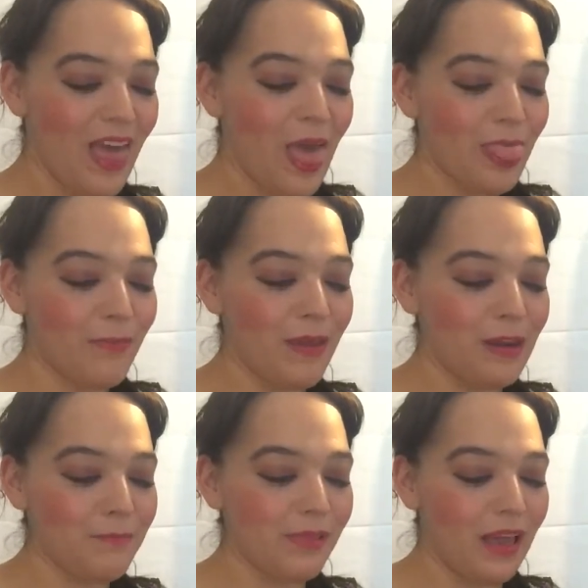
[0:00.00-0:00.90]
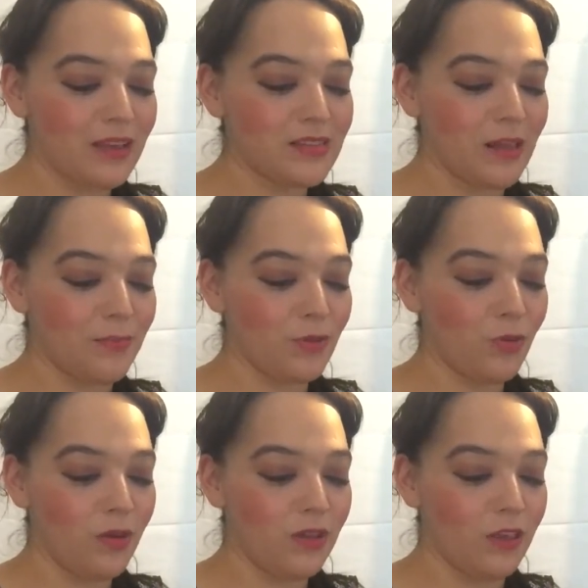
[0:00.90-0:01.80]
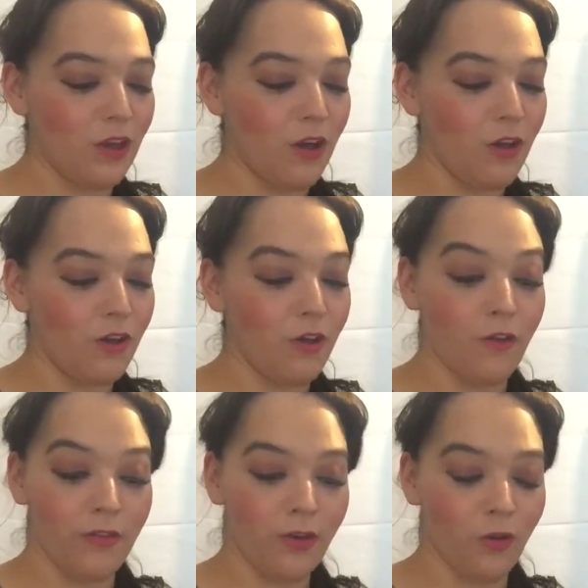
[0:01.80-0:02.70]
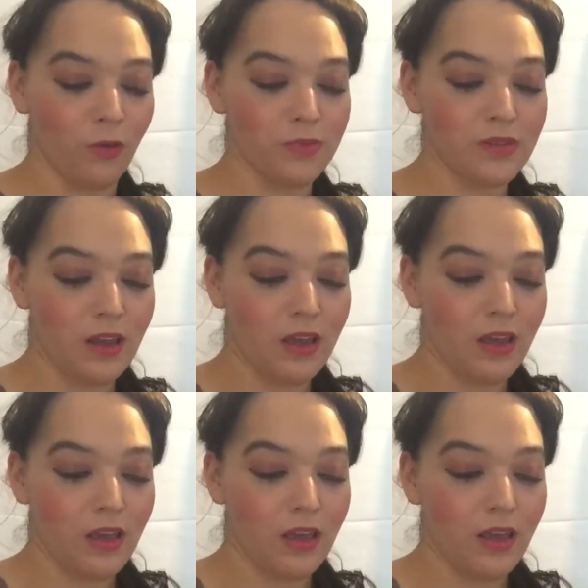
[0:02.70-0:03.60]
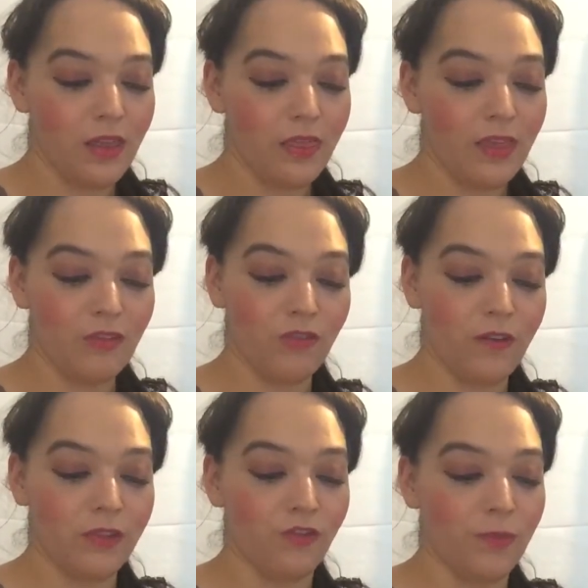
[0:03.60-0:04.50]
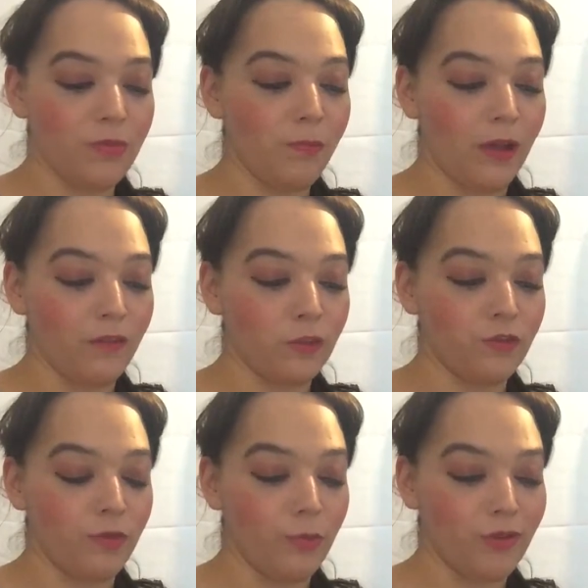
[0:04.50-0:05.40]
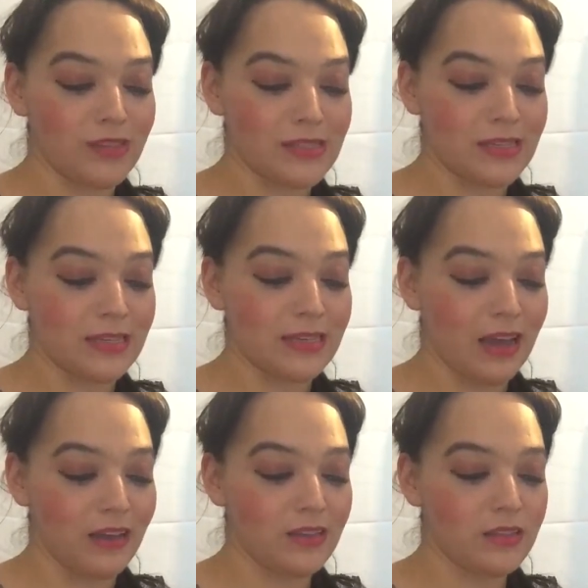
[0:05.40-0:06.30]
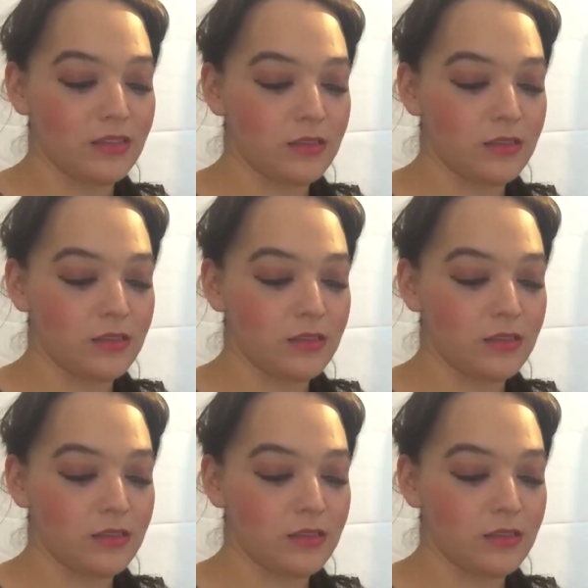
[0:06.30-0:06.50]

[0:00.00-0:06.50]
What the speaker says: The man in black stepped quickly over the corpse, then roughly ripped the blindfold from the princess's eyes.